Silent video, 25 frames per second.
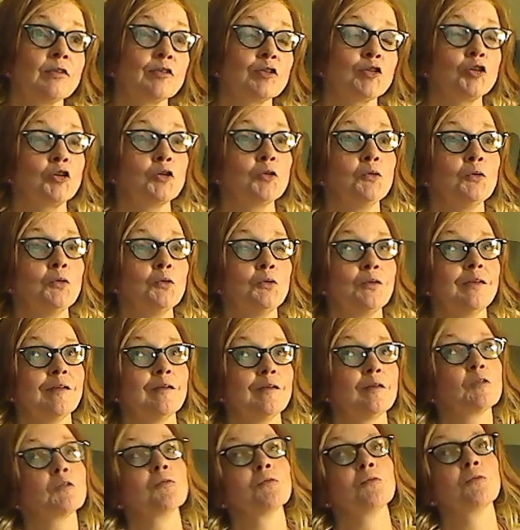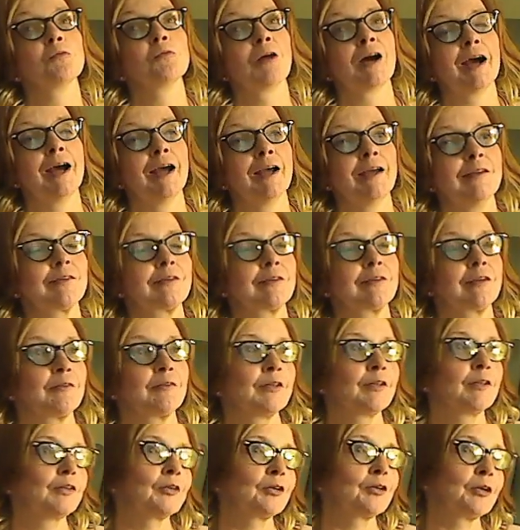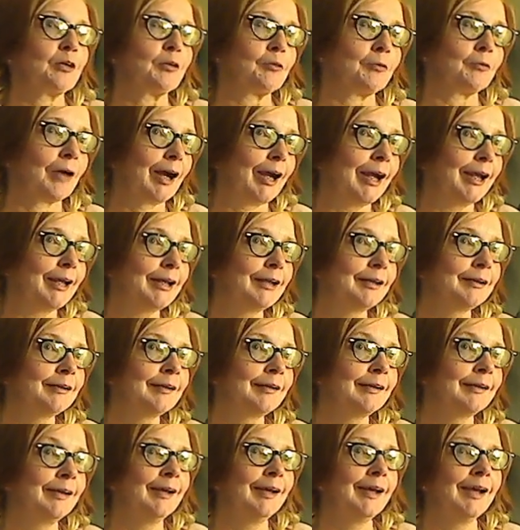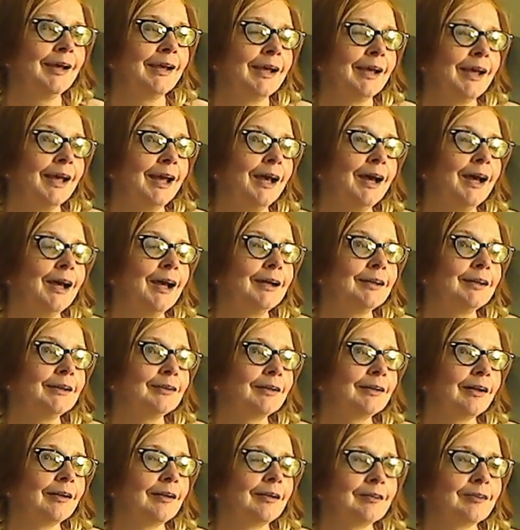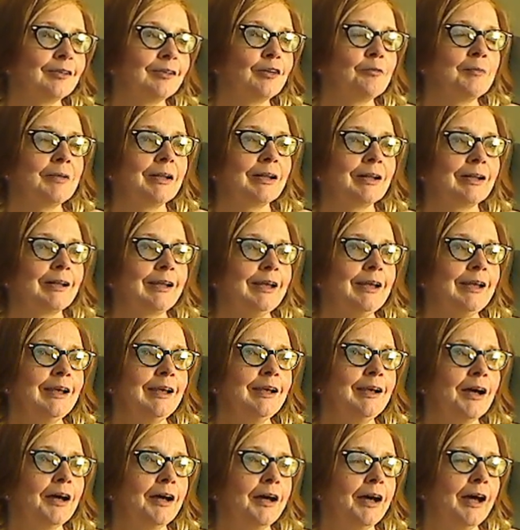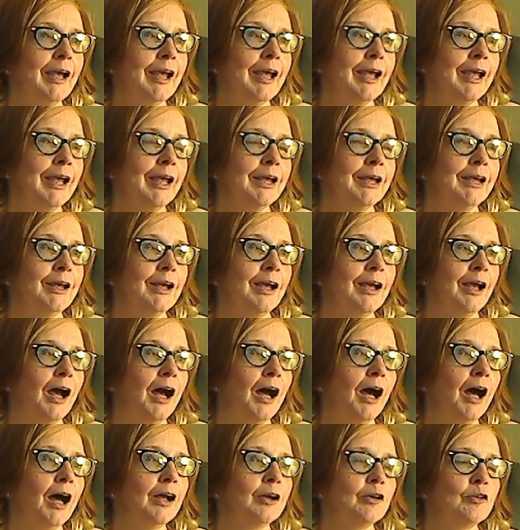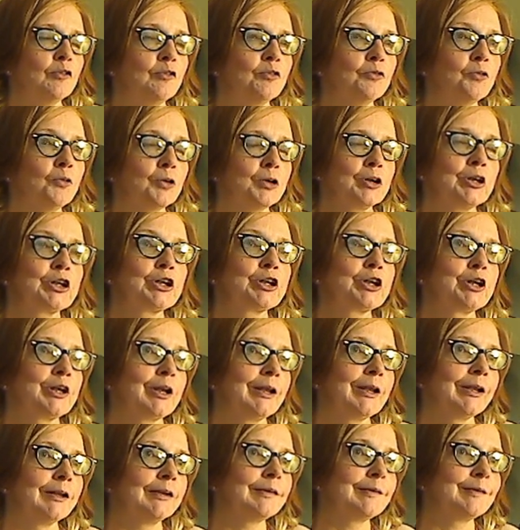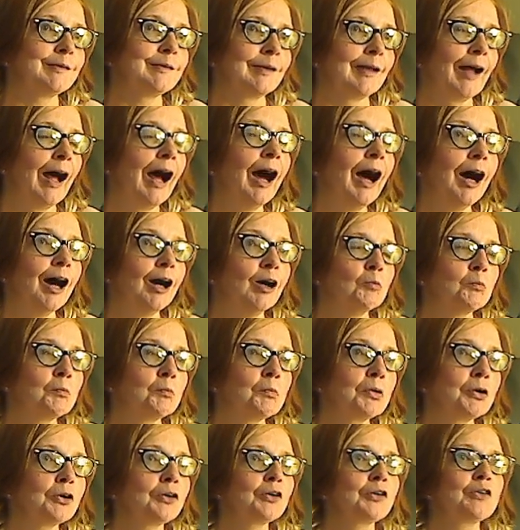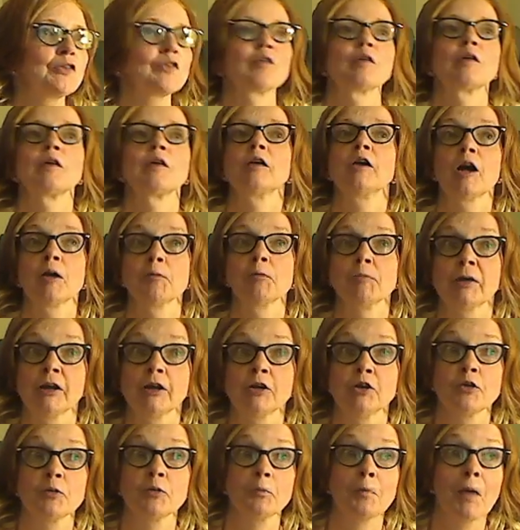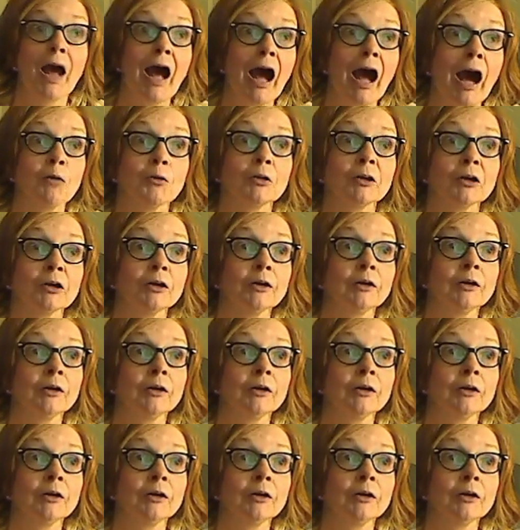to the rise of the Third Reich, and ultimately a unfortunate person coming into power,